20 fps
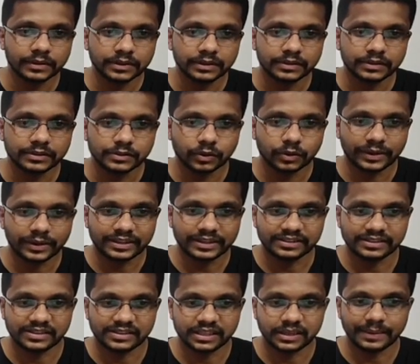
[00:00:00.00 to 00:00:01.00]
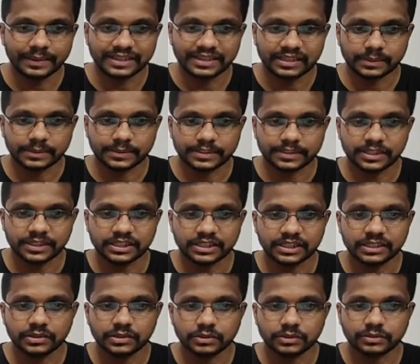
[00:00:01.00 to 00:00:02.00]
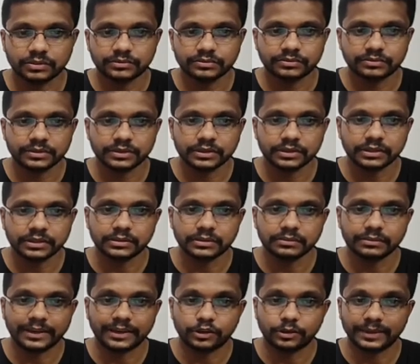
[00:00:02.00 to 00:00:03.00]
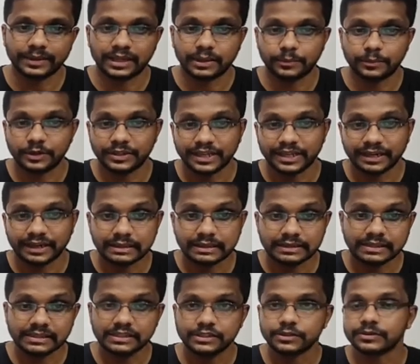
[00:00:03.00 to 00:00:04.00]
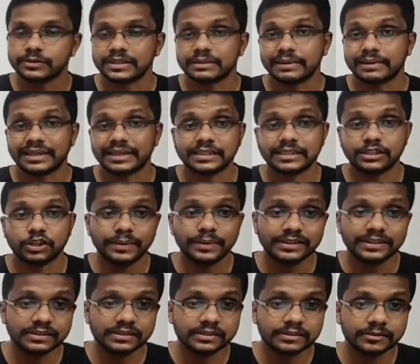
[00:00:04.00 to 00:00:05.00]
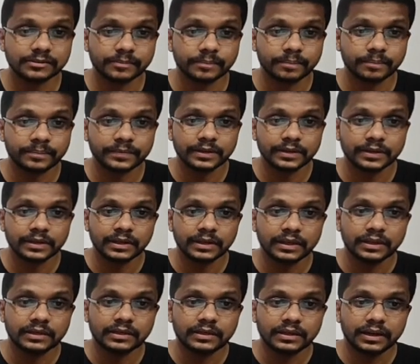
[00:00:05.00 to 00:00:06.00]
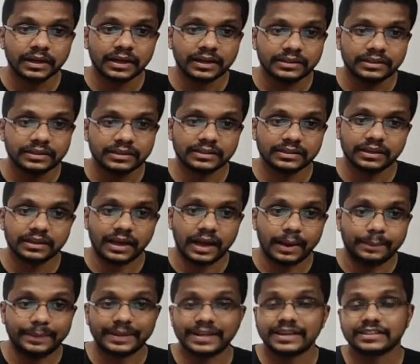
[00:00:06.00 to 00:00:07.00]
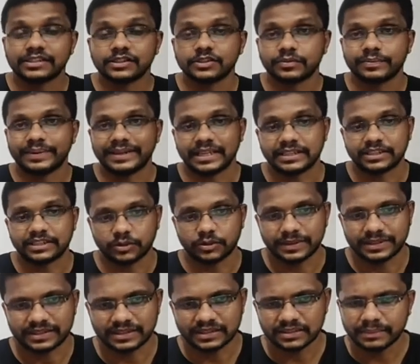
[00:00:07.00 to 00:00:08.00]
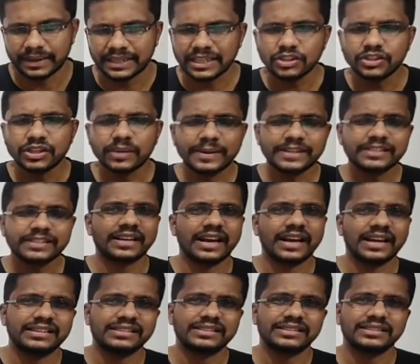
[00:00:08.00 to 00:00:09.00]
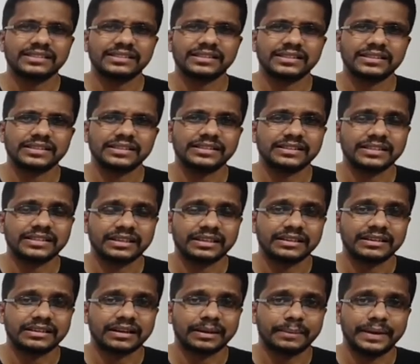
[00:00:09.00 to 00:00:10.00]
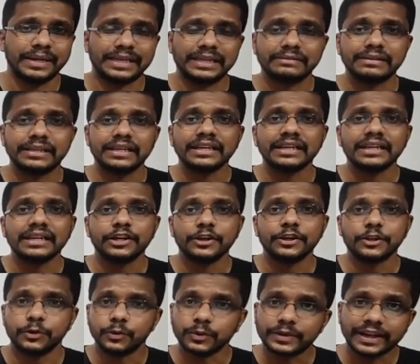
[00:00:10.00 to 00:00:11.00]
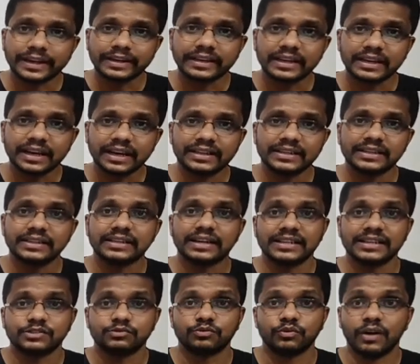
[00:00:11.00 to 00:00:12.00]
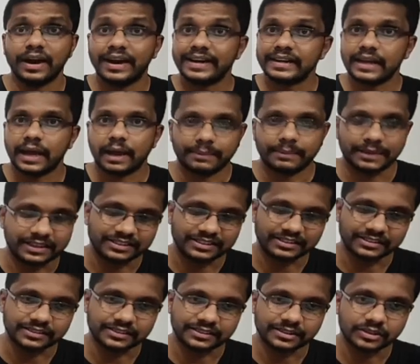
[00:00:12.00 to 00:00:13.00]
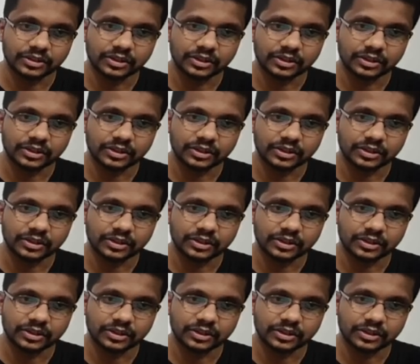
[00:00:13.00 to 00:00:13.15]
So here is a schematic representation of microbial community analysis using metagenomics and applications of metagenomics. Metagenomics has is a comparatively new technique, and it has wide applications.